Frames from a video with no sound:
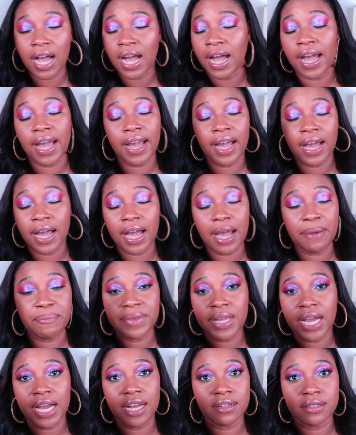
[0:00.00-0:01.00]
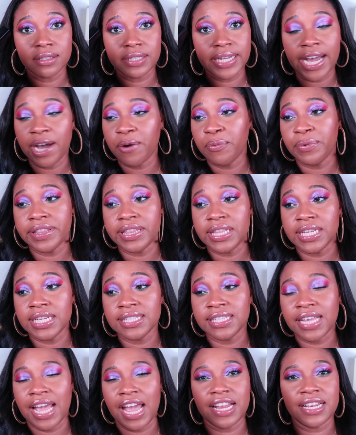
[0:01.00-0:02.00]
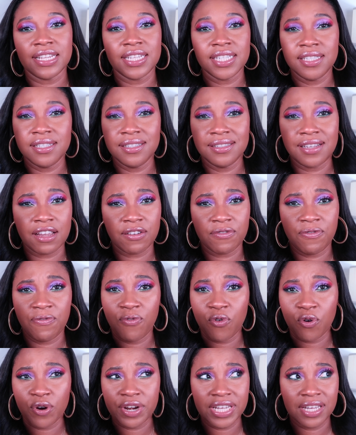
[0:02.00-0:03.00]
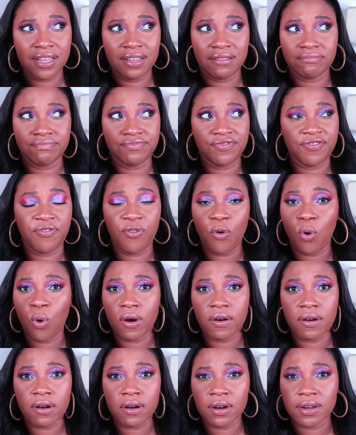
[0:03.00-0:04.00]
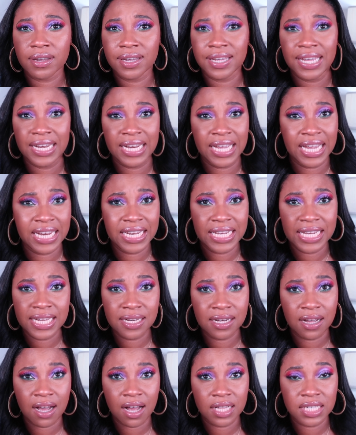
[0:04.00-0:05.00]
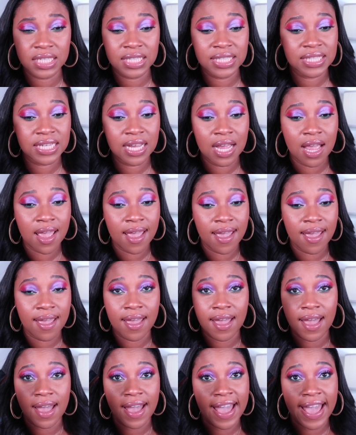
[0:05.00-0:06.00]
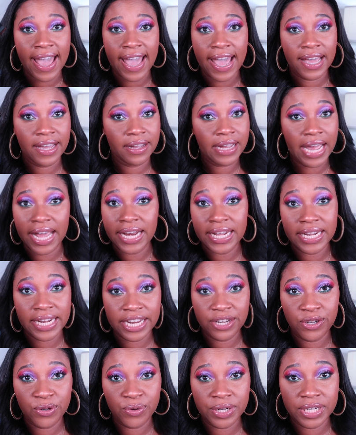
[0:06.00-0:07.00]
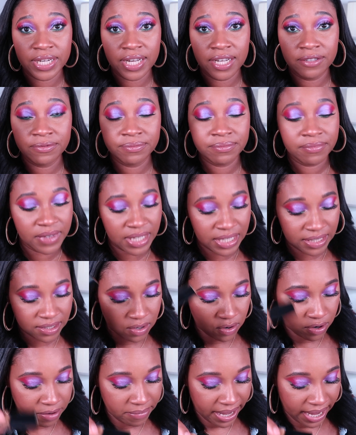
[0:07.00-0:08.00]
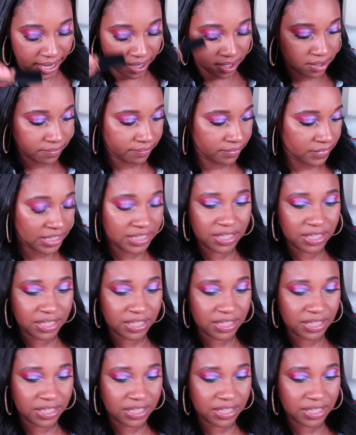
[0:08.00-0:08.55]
I'm not down with this. And this is like $44 Canadian, and it ain't doing nothing. It's going back.